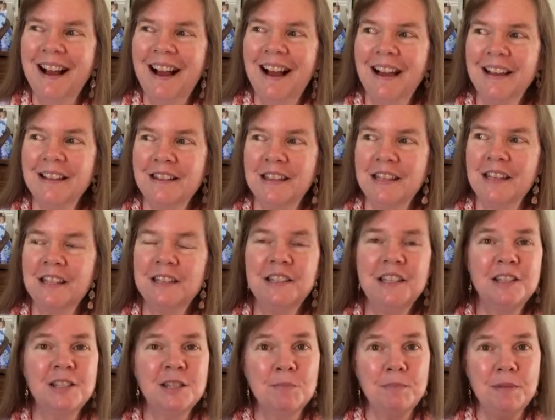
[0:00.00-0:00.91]
I think it
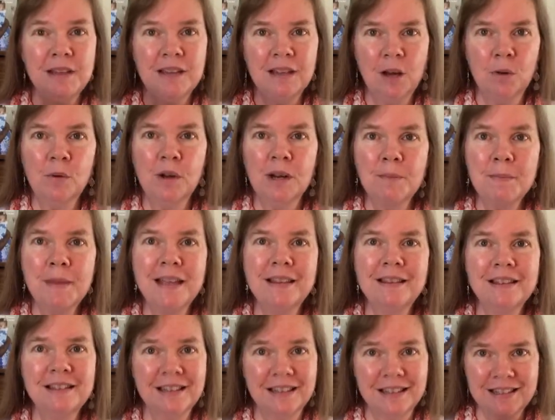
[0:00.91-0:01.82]
needs to be, I want to
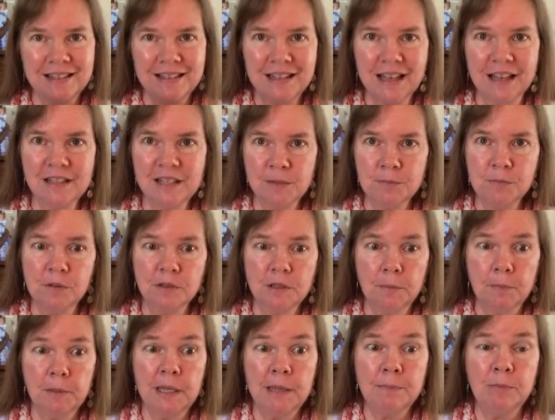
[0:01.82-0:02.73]
make this accessible
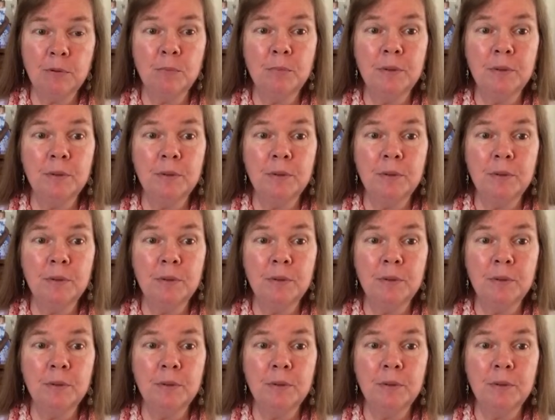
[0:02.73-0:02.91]
to people,